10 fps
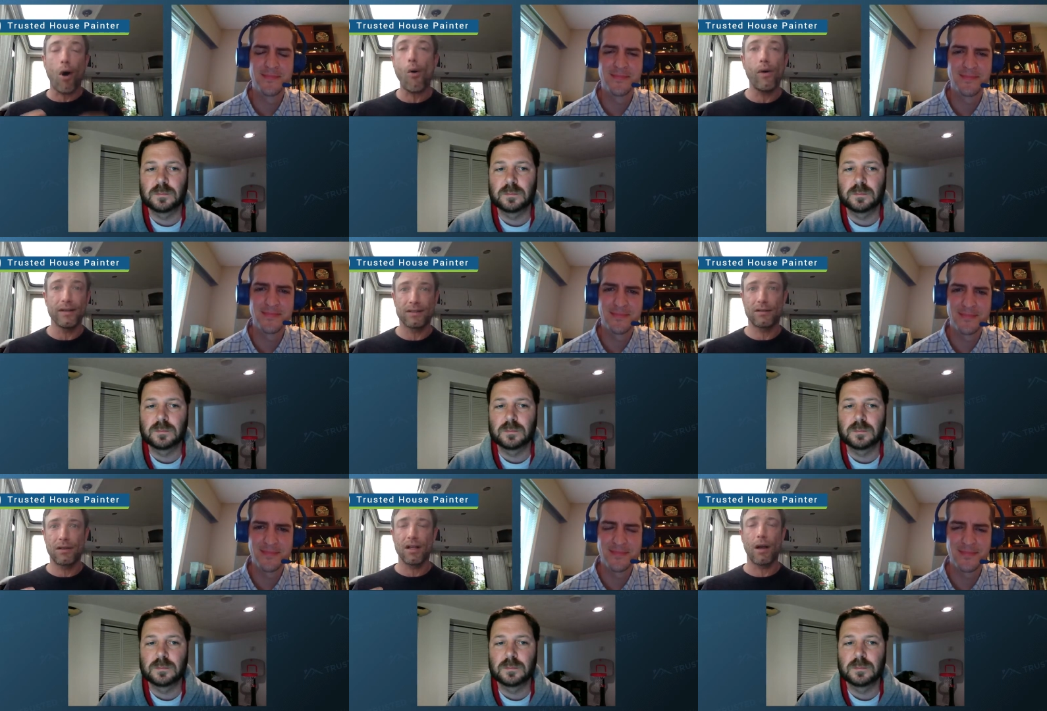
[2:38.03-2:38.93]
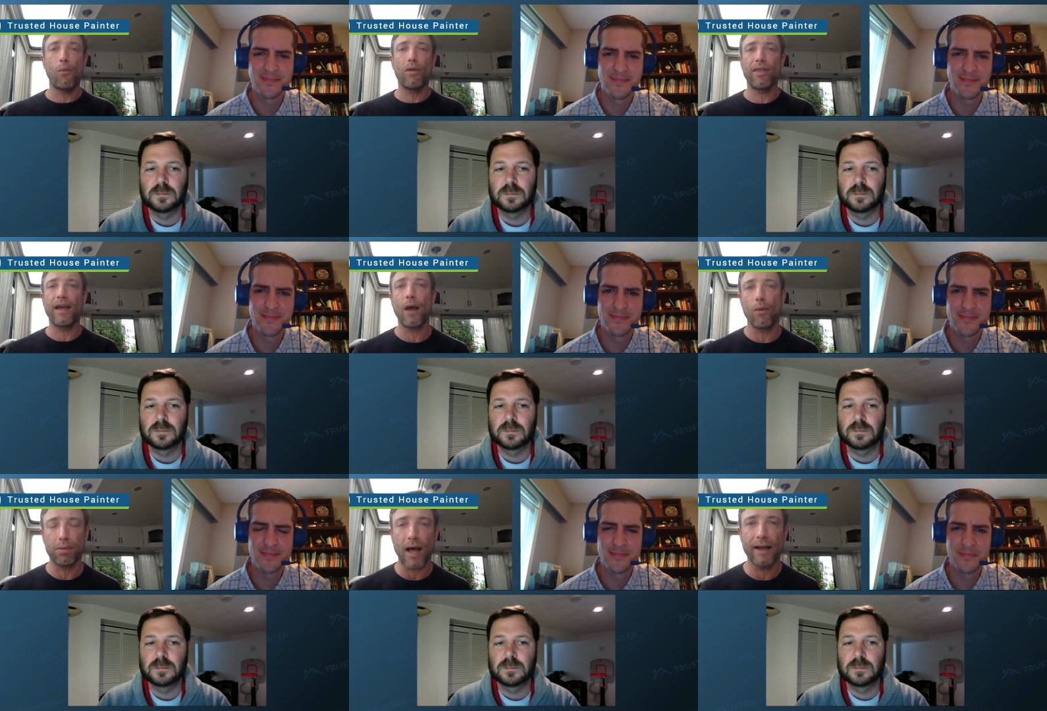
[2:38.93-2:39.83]
Speaker 1: always the number one thing I
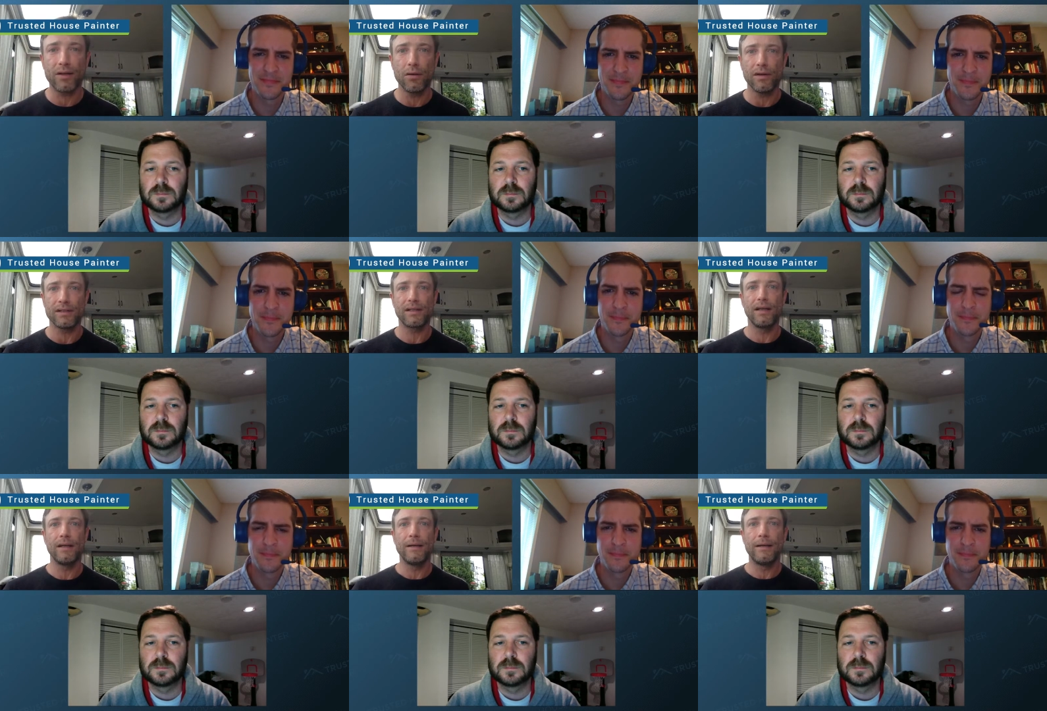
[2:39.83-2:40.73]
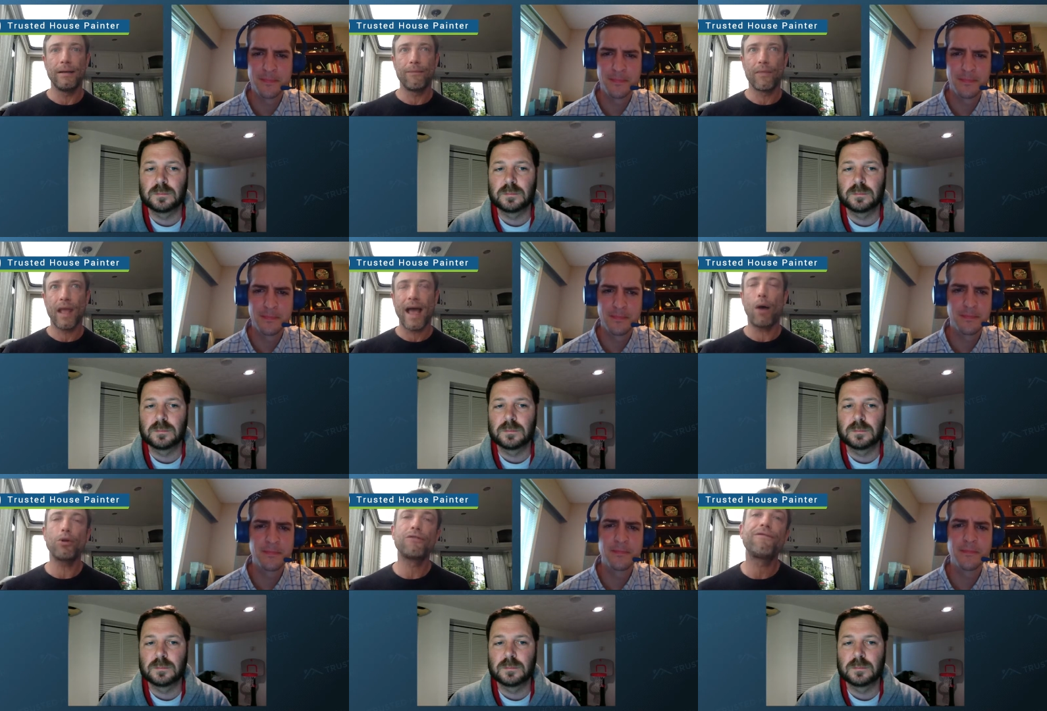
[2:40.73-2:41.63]
reply to is
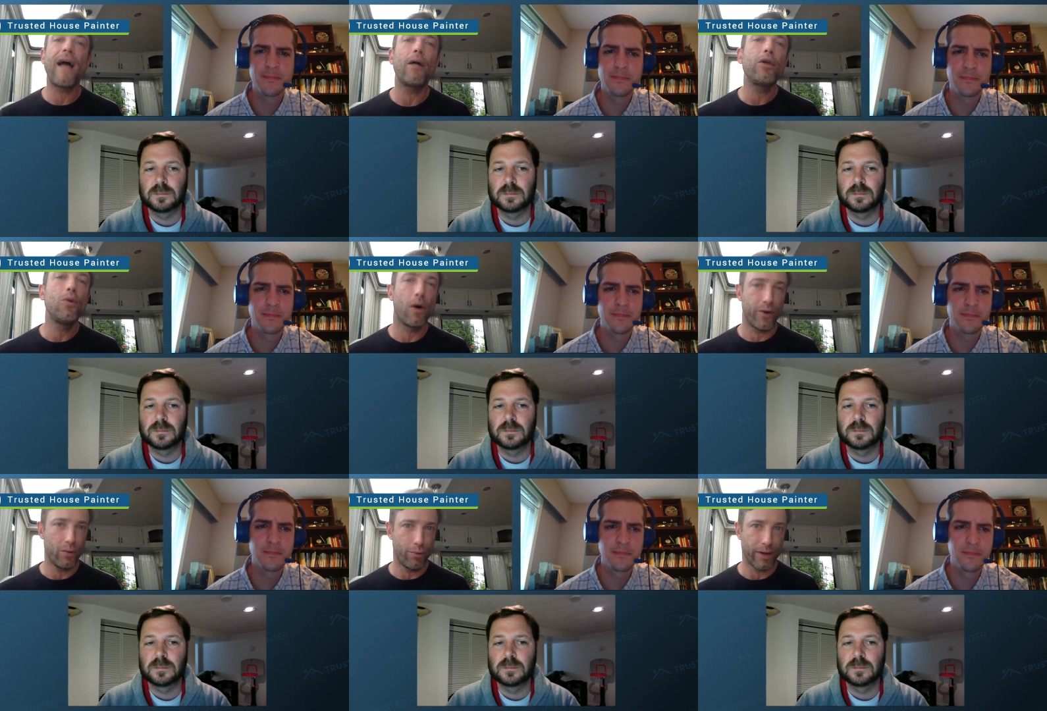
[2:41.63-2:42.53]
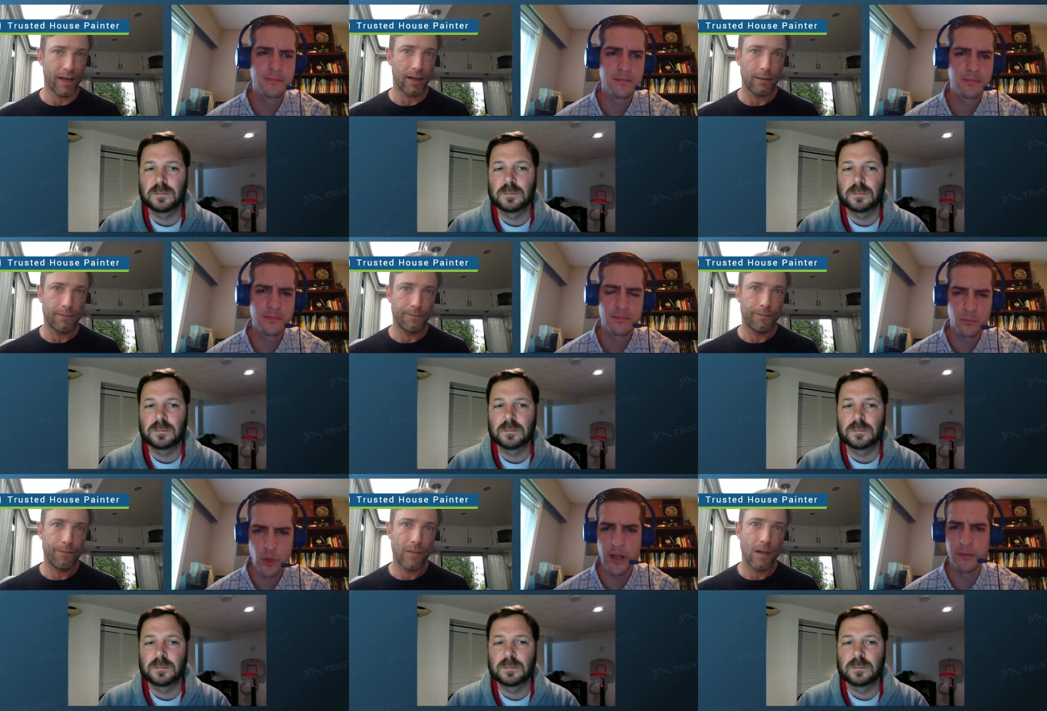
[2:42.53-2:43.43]
how much value are you bringing?
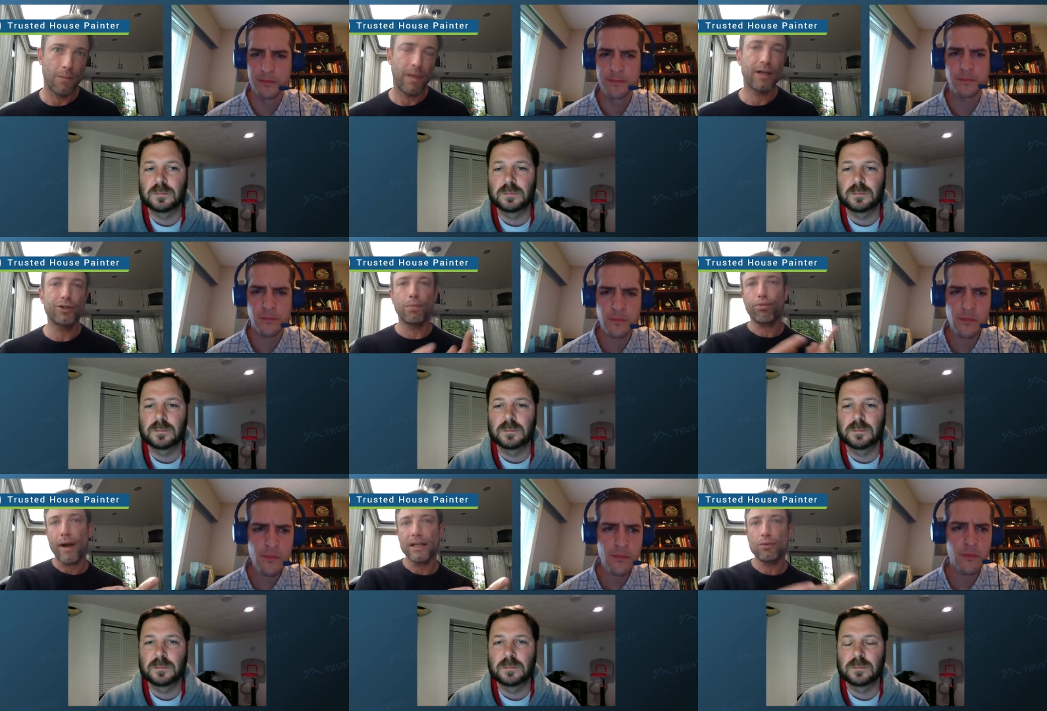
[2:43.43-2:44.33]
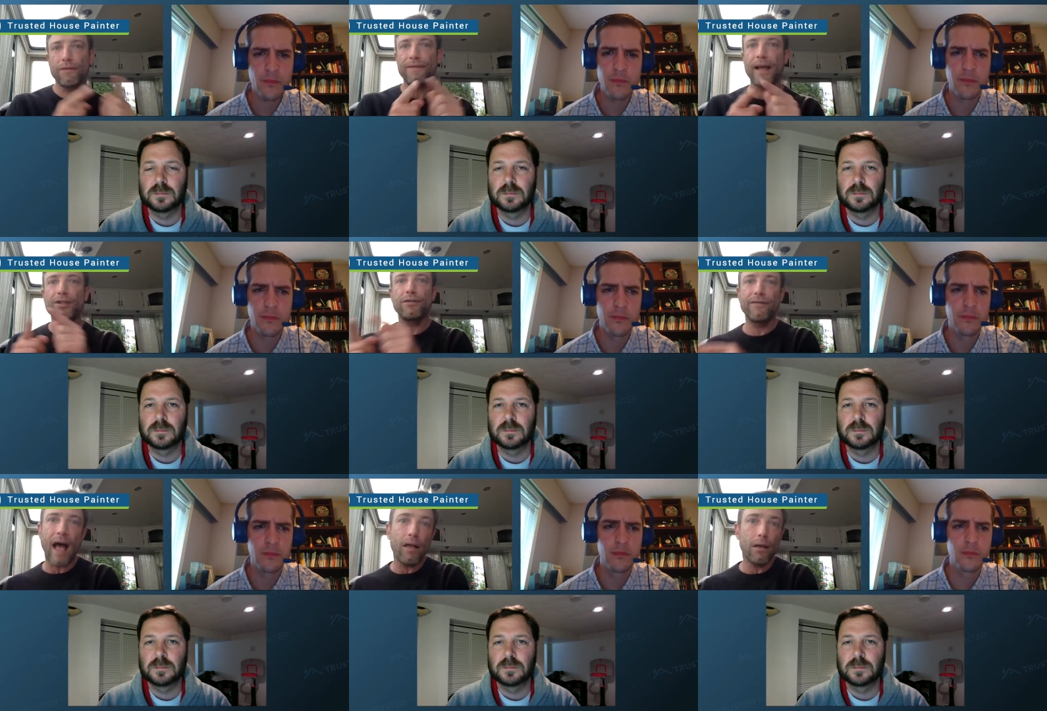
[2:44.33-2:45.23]
Speaker 2: Right.
Speaker 1: Because your price reflects your
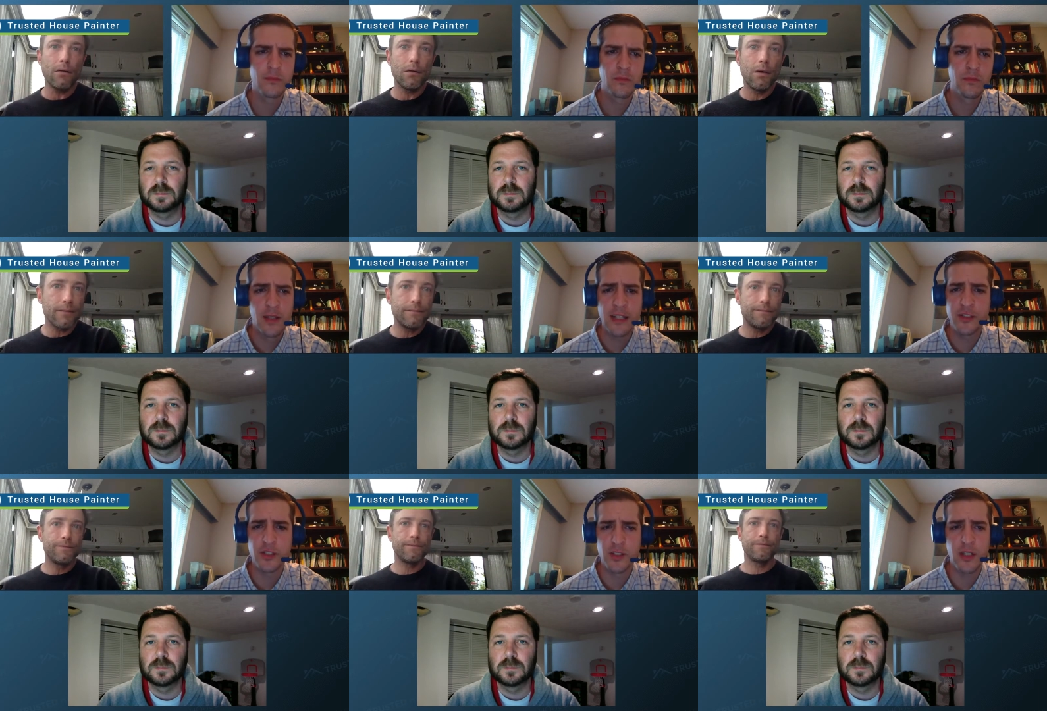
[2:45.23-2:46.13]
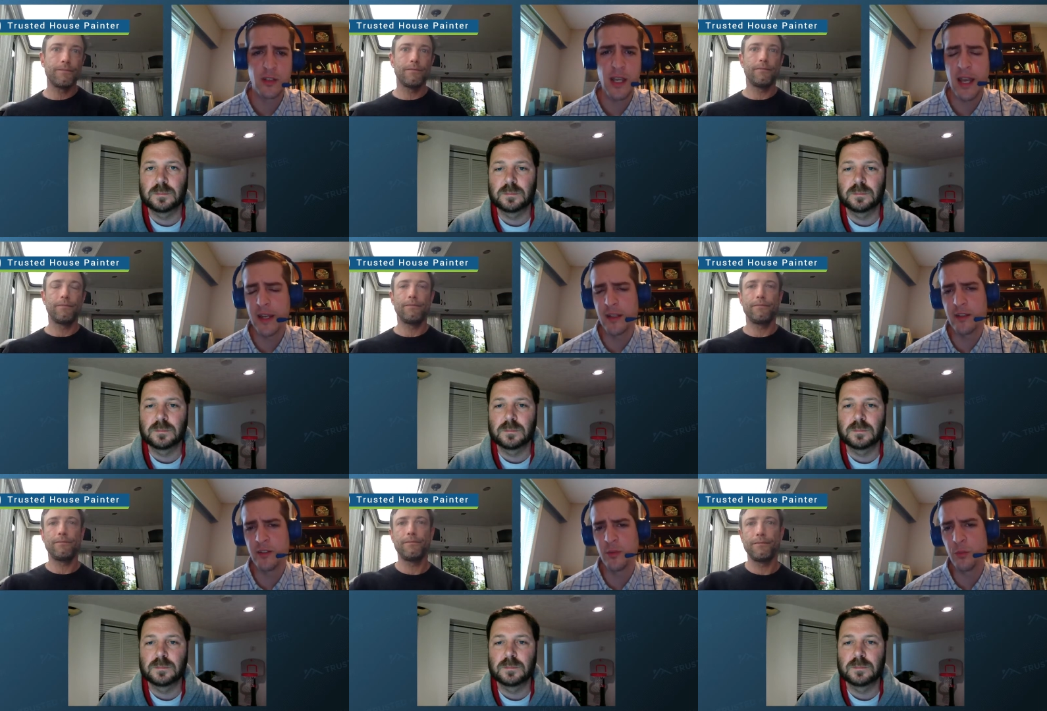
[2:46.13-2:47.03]
Speaker 2: value. That's just it. Yeah.
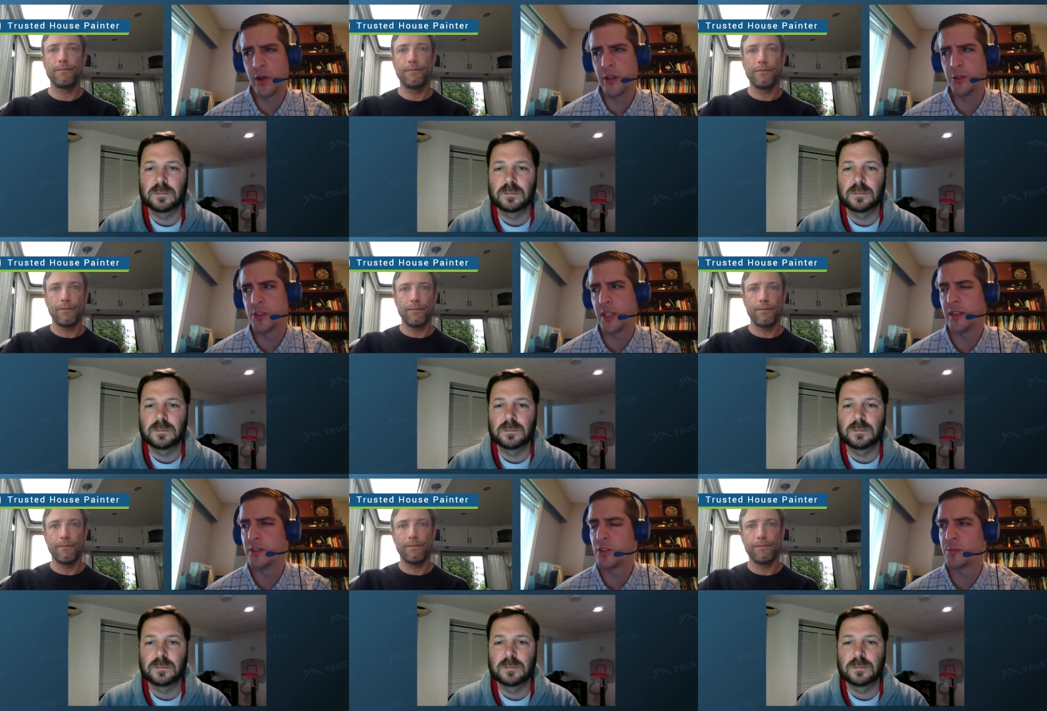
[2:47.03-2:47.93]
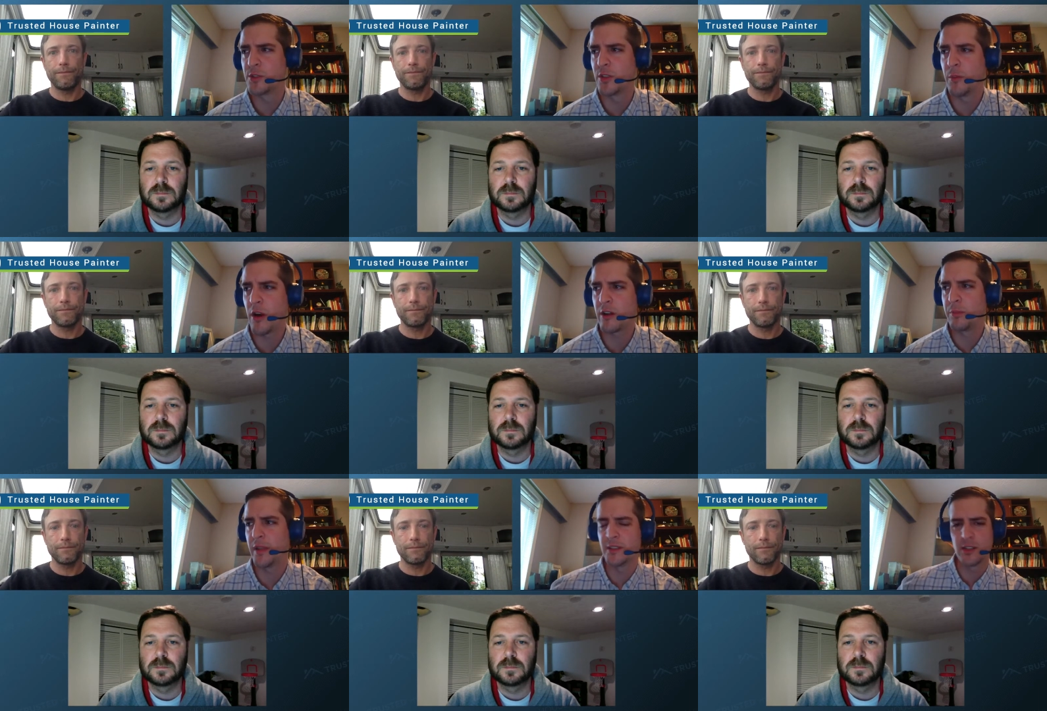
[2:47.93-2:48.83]
And where do you sit in terms of the
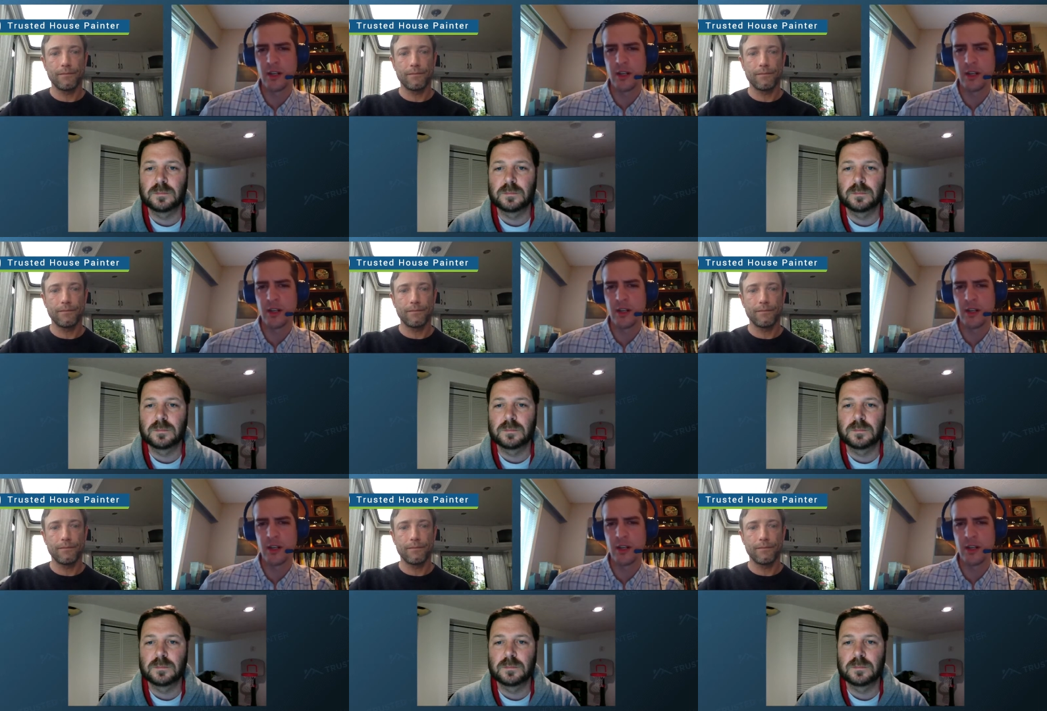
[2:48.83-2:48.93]
marketplace?